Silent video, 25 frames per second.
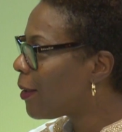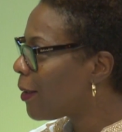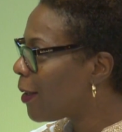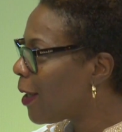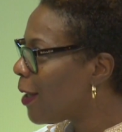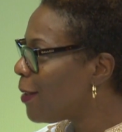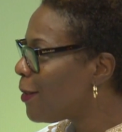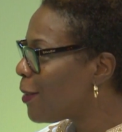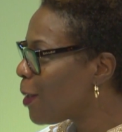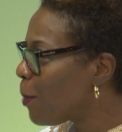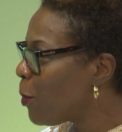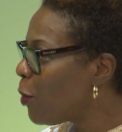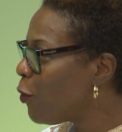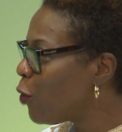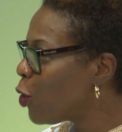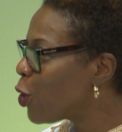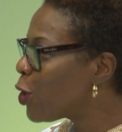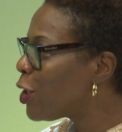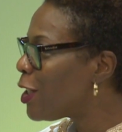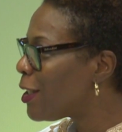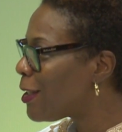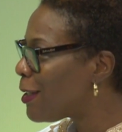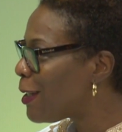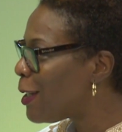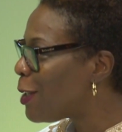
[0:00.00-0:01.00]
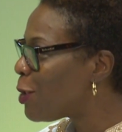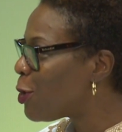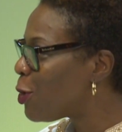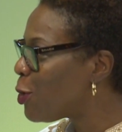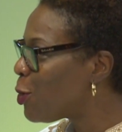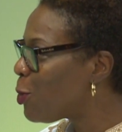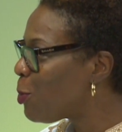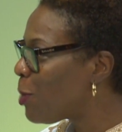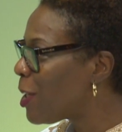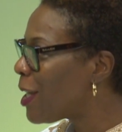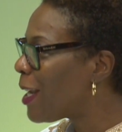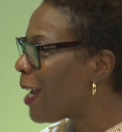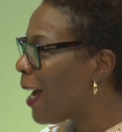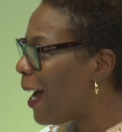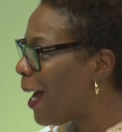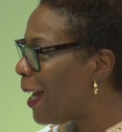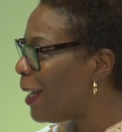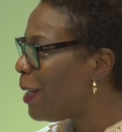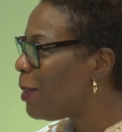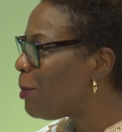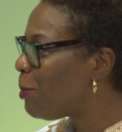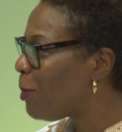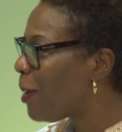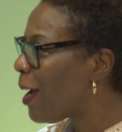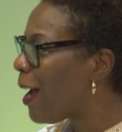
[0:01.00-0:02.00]
can some of your decisions be
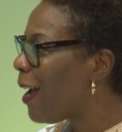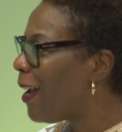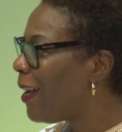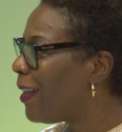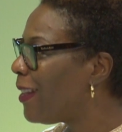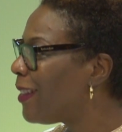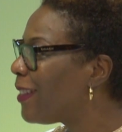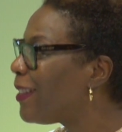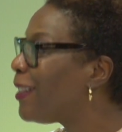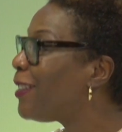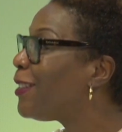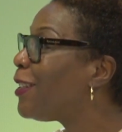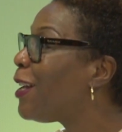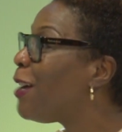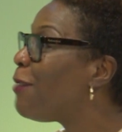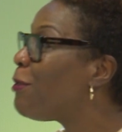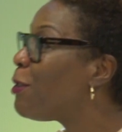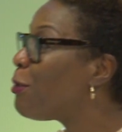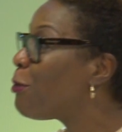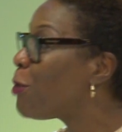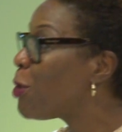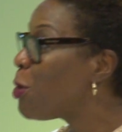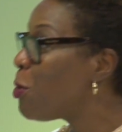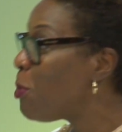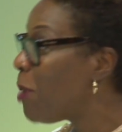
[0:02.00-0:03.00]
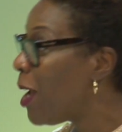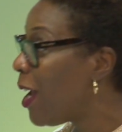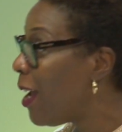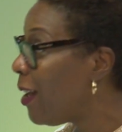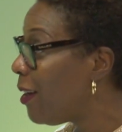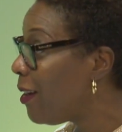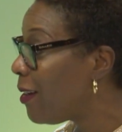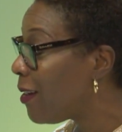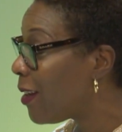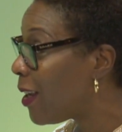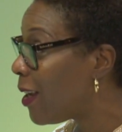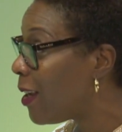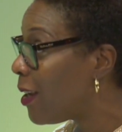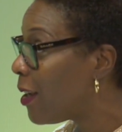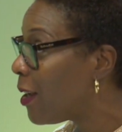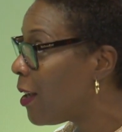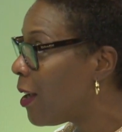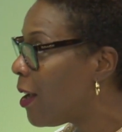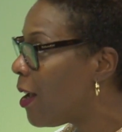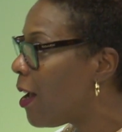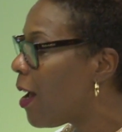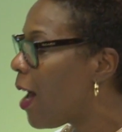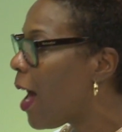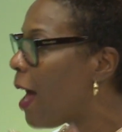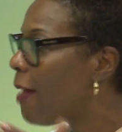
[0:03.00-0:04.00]
guided by the love of humanity?
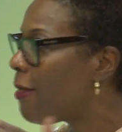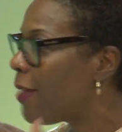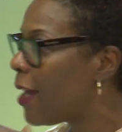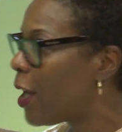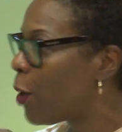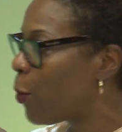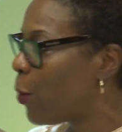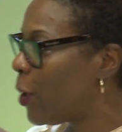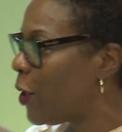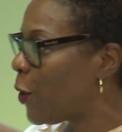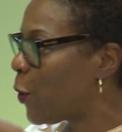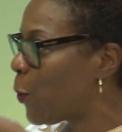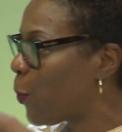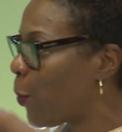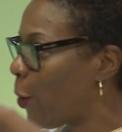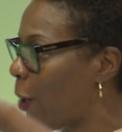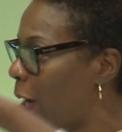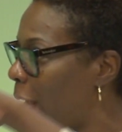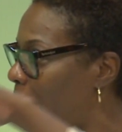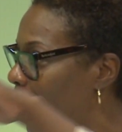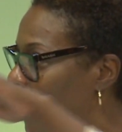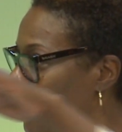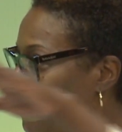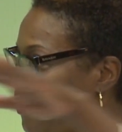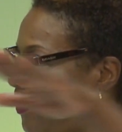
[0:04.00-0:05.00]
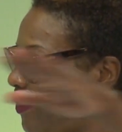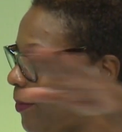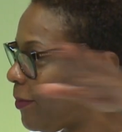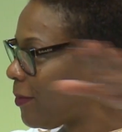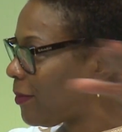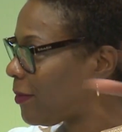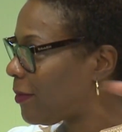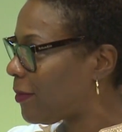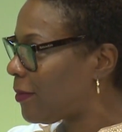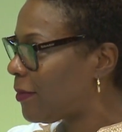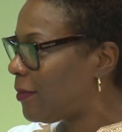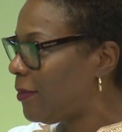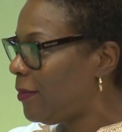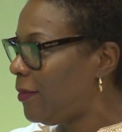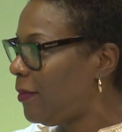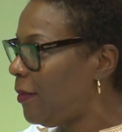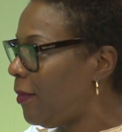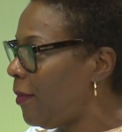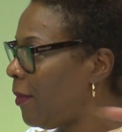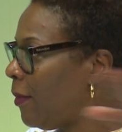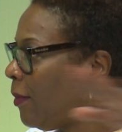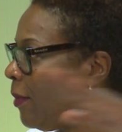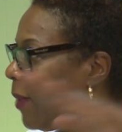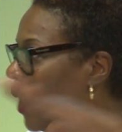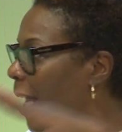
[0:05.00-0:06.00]
I think we spread
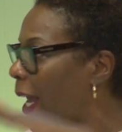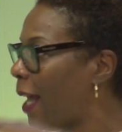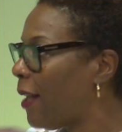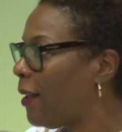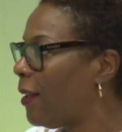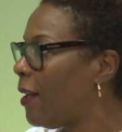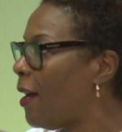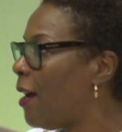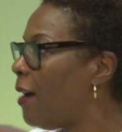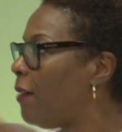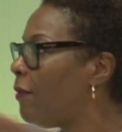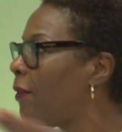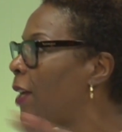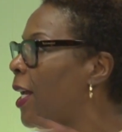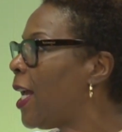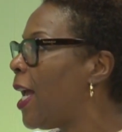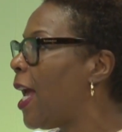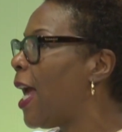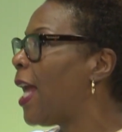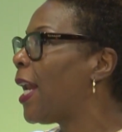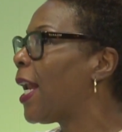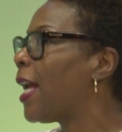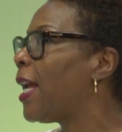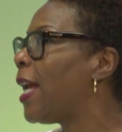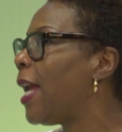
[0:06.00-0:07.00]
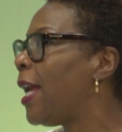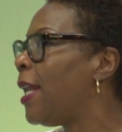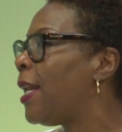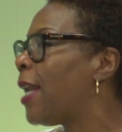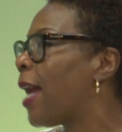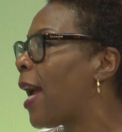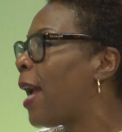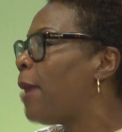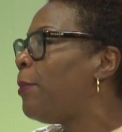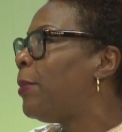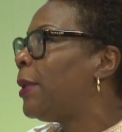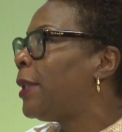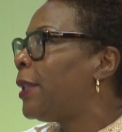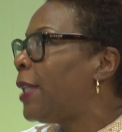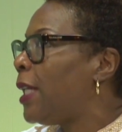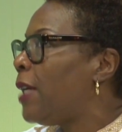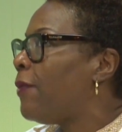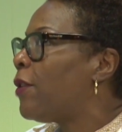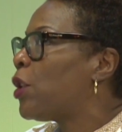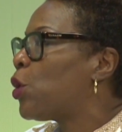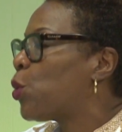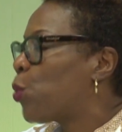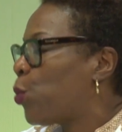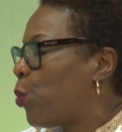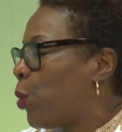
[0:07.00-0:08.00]
that love. And I and I
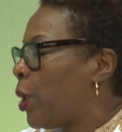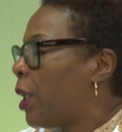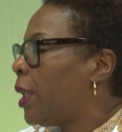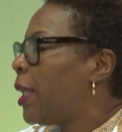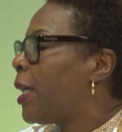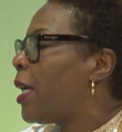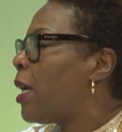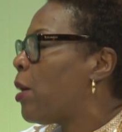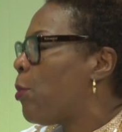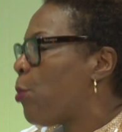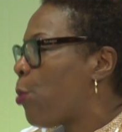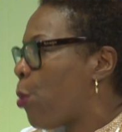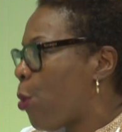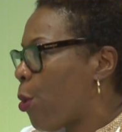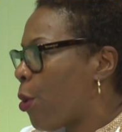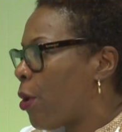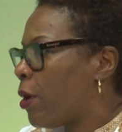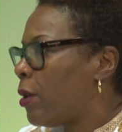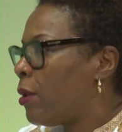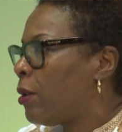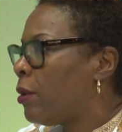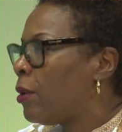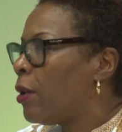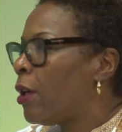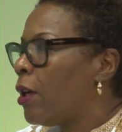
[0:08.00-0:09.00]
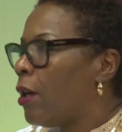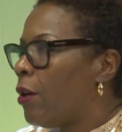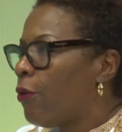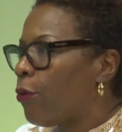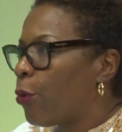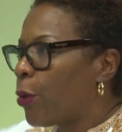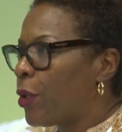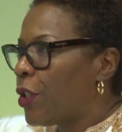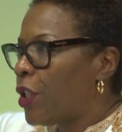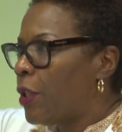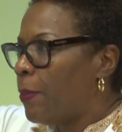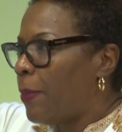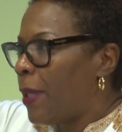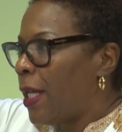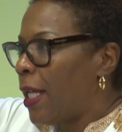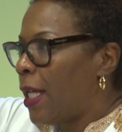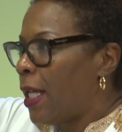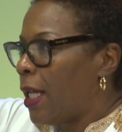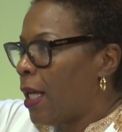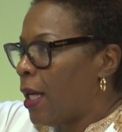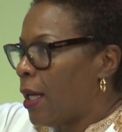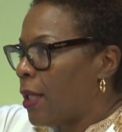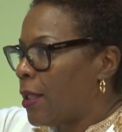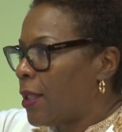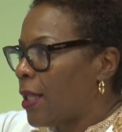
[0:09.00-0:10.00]
believe it's really important for it to
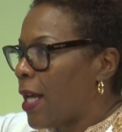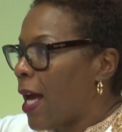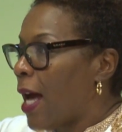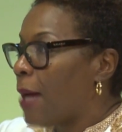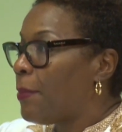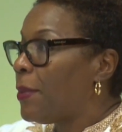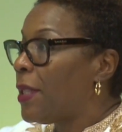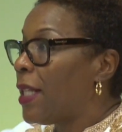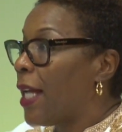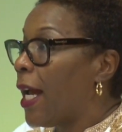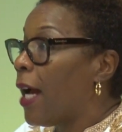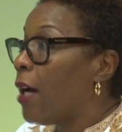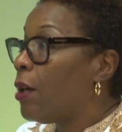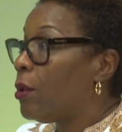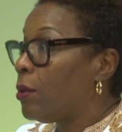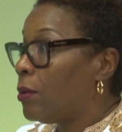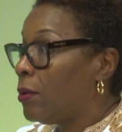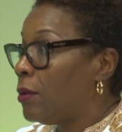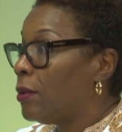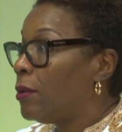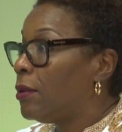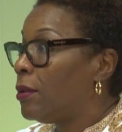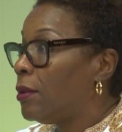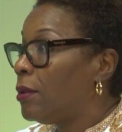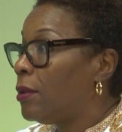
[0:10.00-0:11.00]
be a top down.